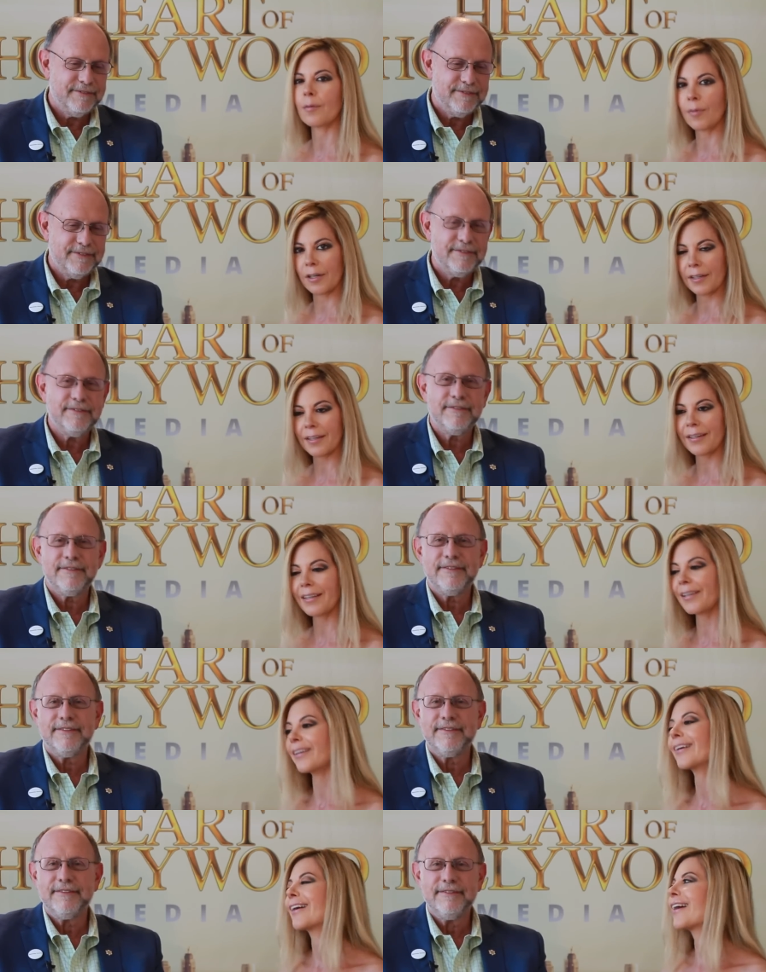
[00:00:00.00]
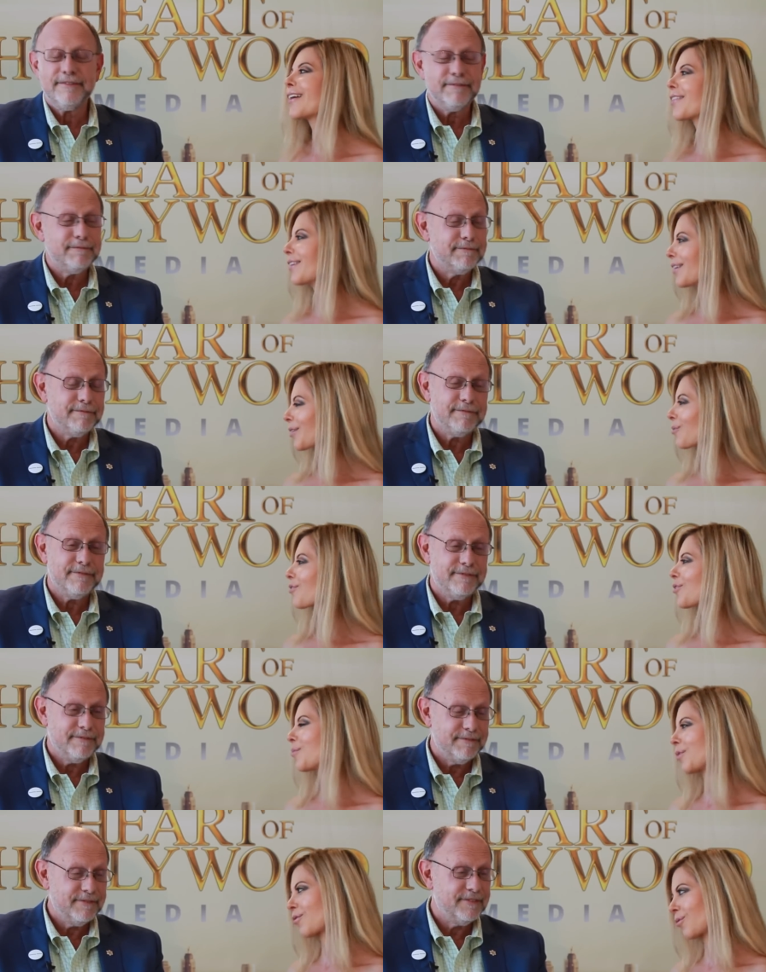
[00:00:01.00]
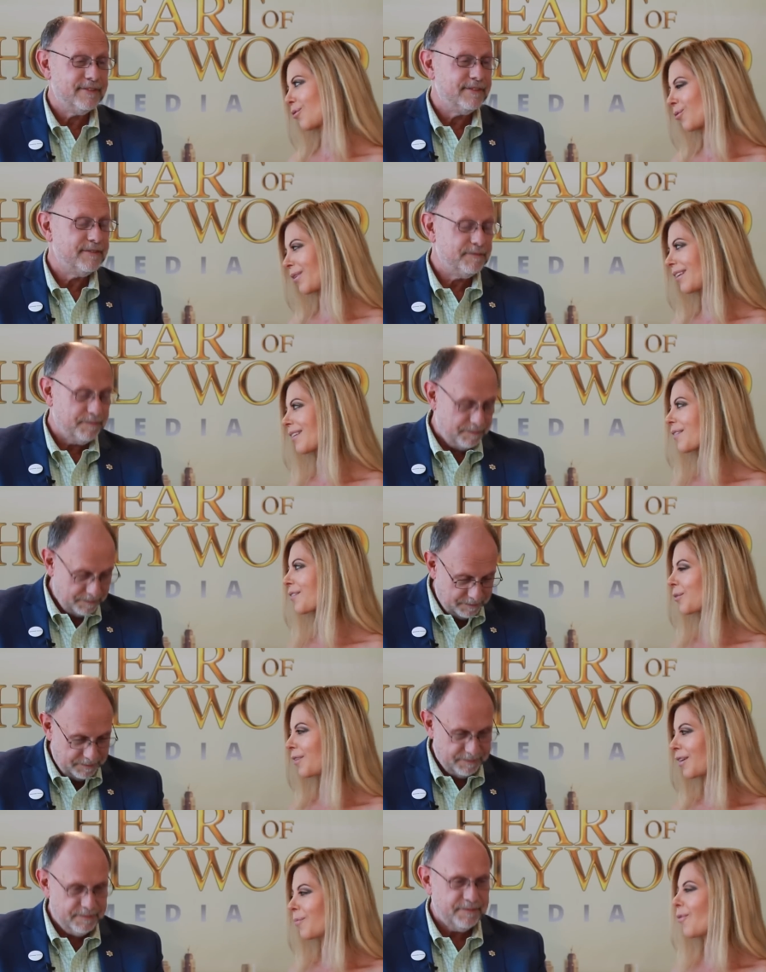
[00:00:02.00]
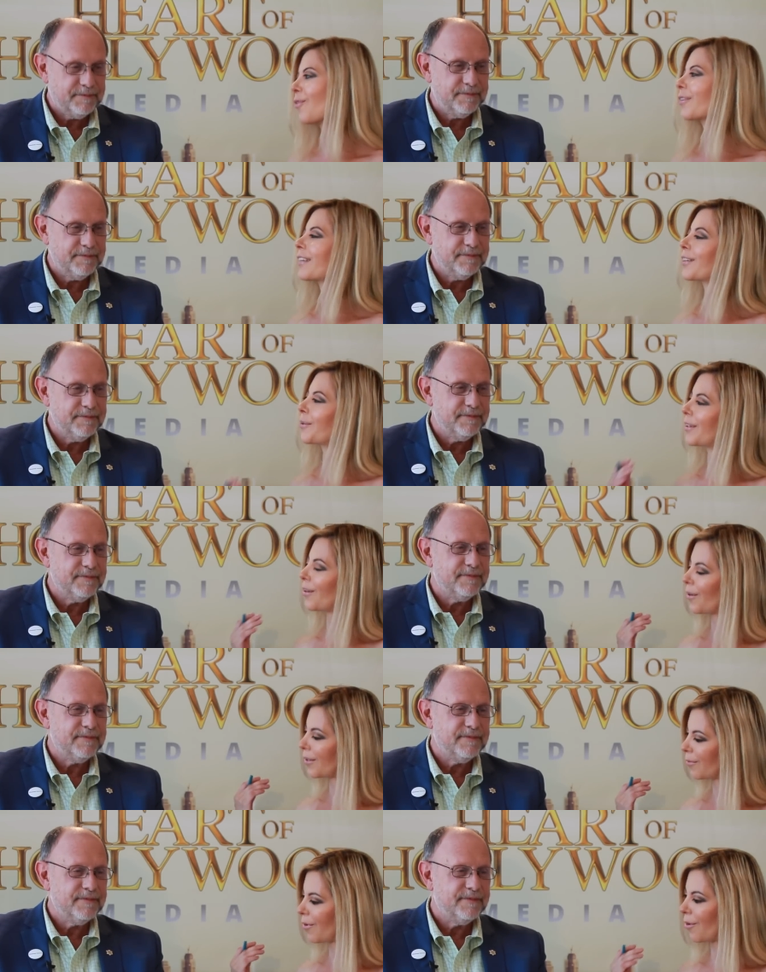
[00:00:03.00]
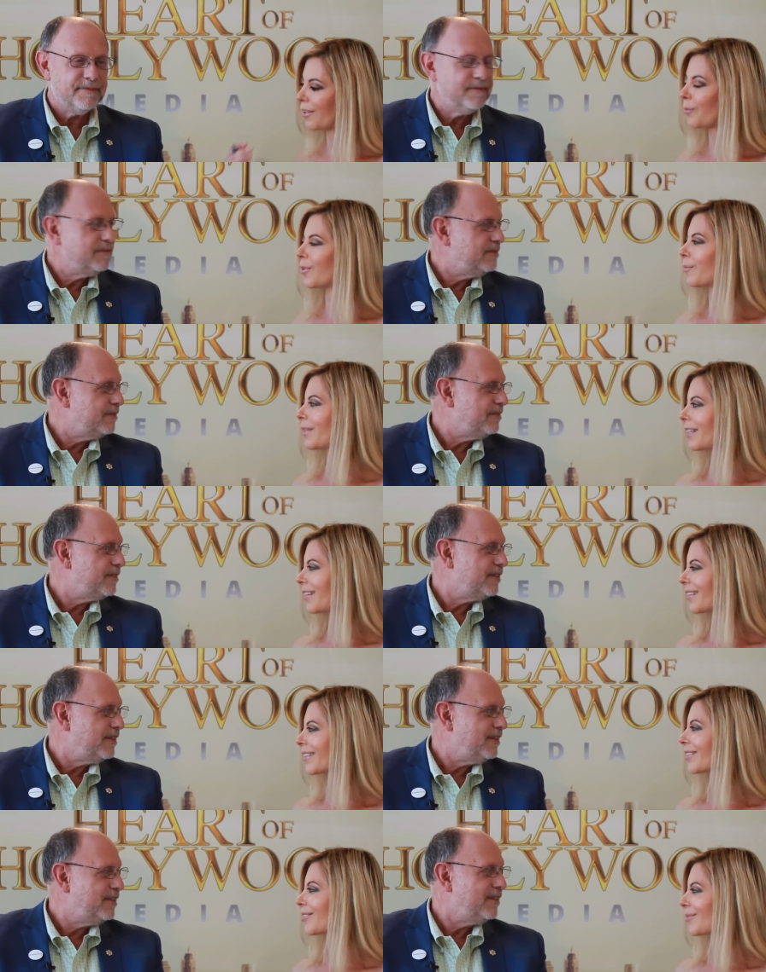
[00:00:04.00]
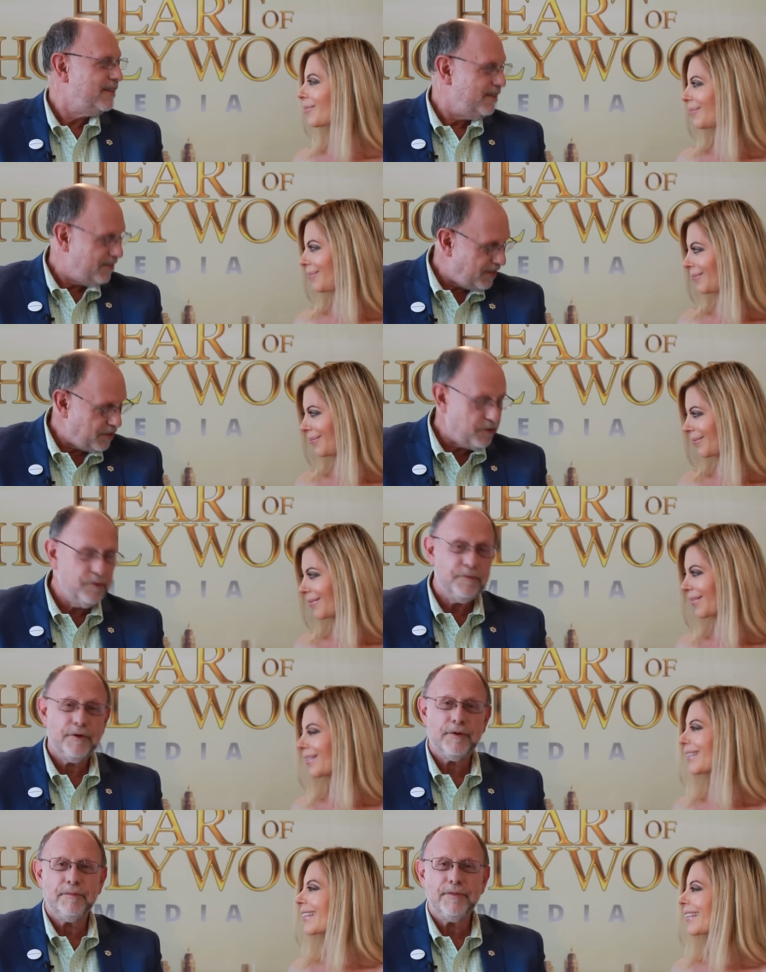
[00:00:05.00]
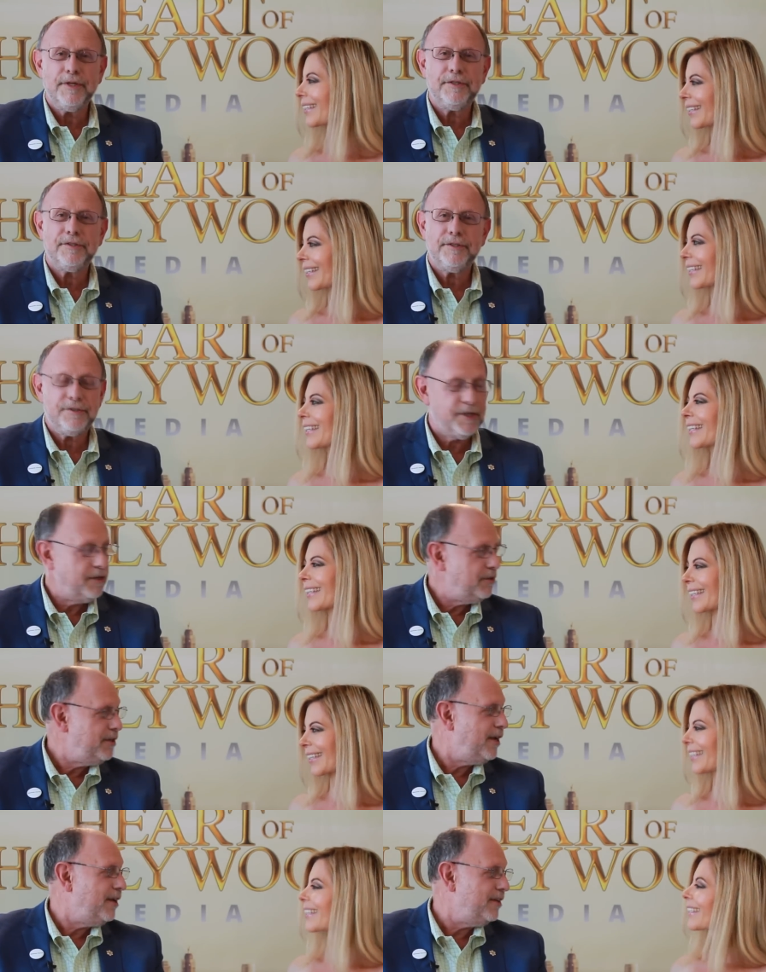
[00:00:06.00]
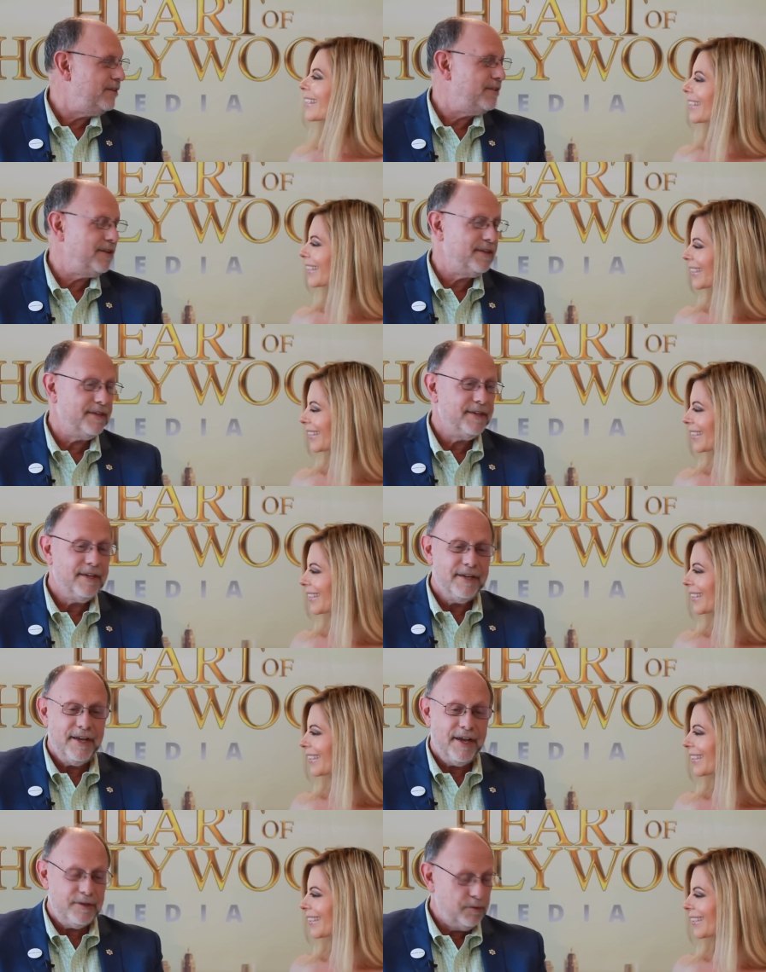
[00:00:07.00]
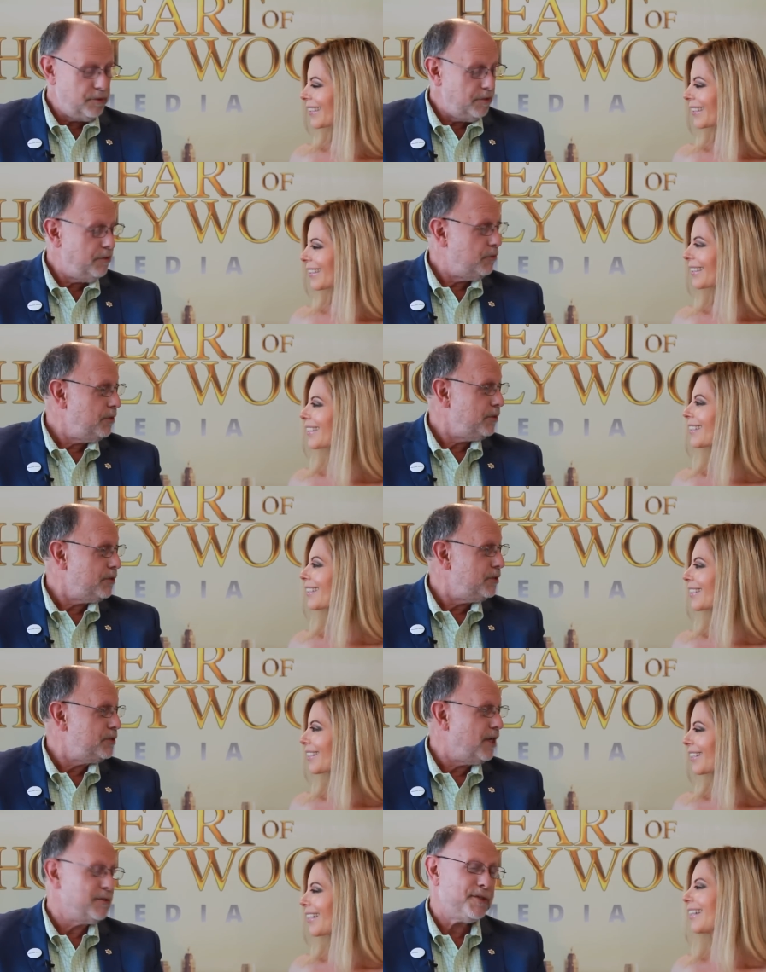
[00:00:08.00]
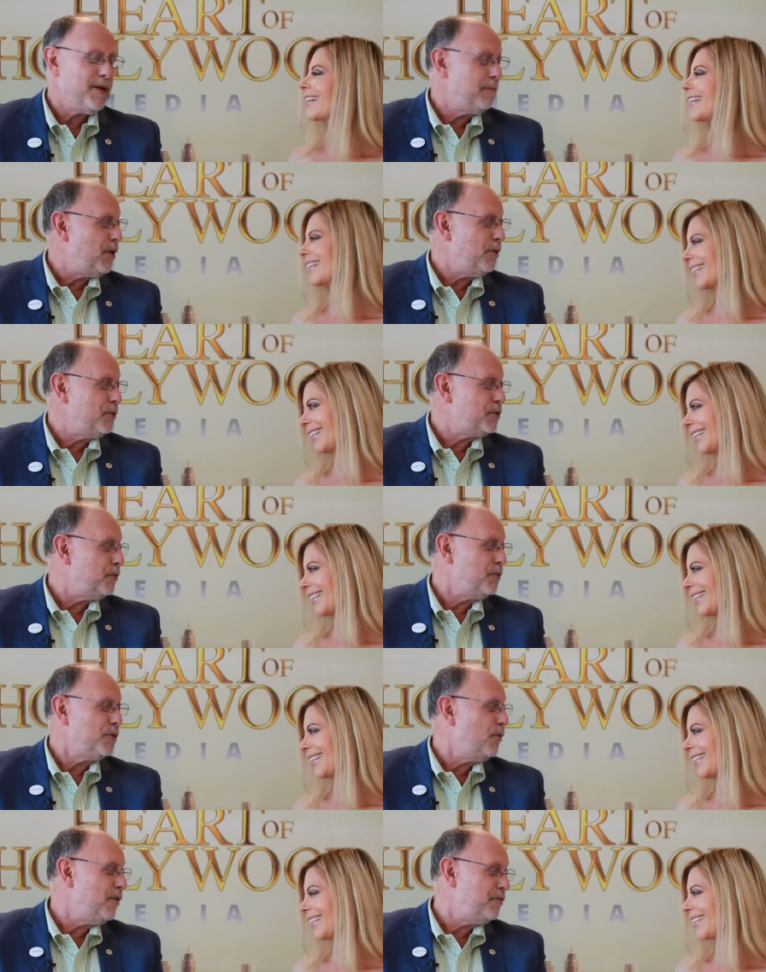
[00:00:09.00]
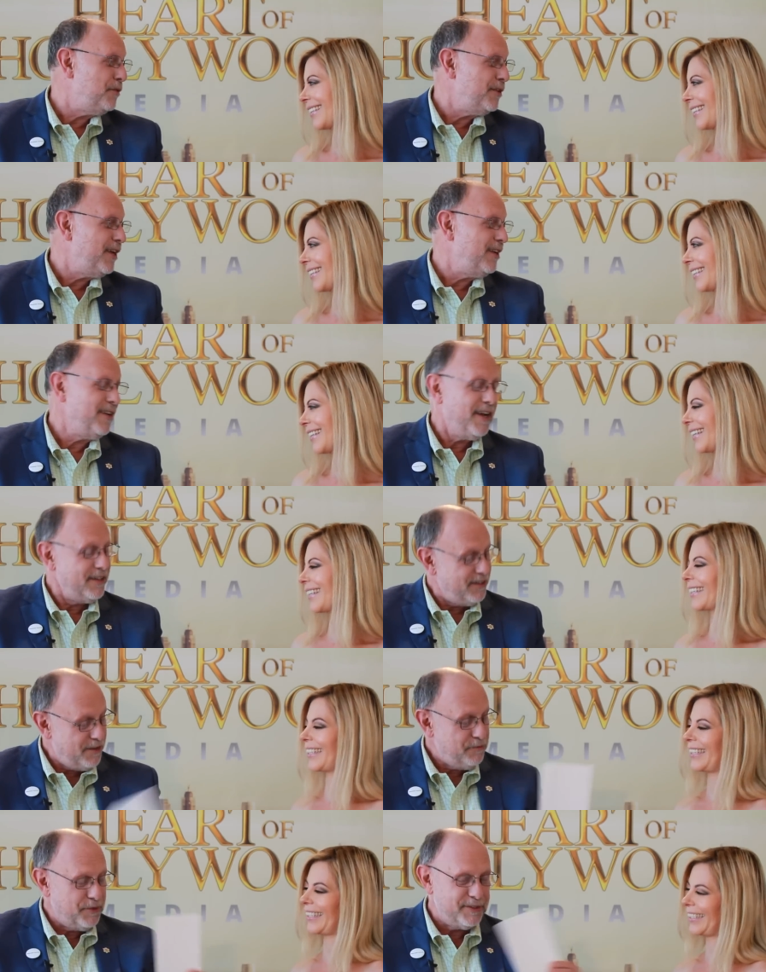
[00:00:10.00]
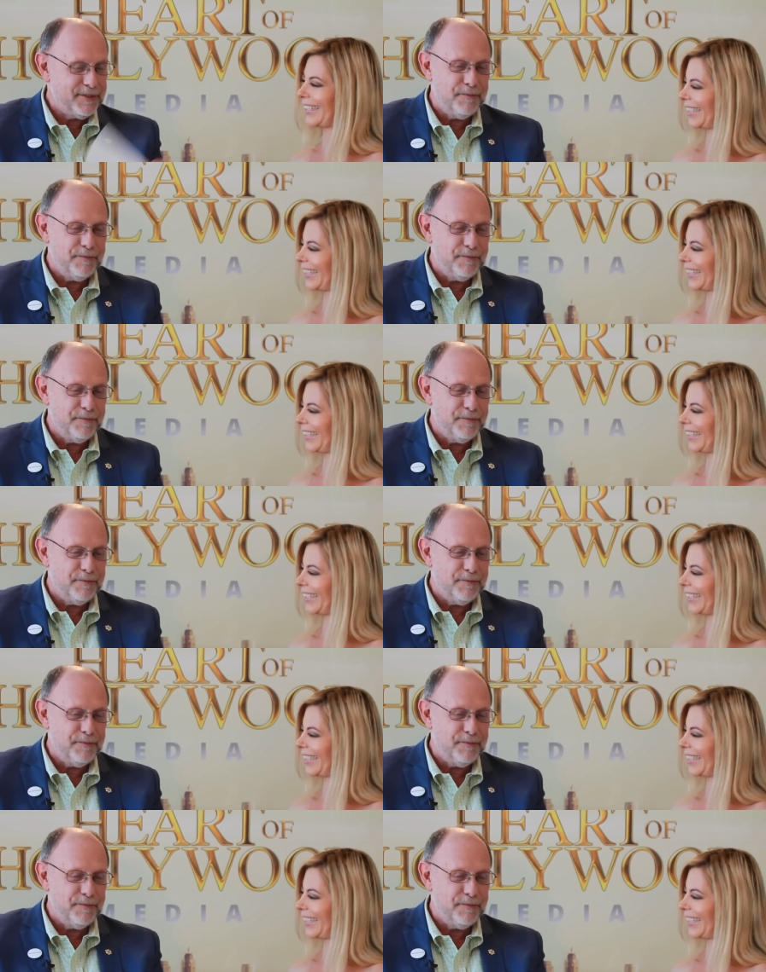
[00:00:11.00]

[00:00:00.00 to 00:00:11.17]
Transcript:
Speaker 1: and marketing. Thank you so much for joining us today, Paul, here at Heart of Hollywood Media.
Speaker 2: Thank you very much, Sandy, and uh, and you did a real good job. See, I'm a host orphan, and I love when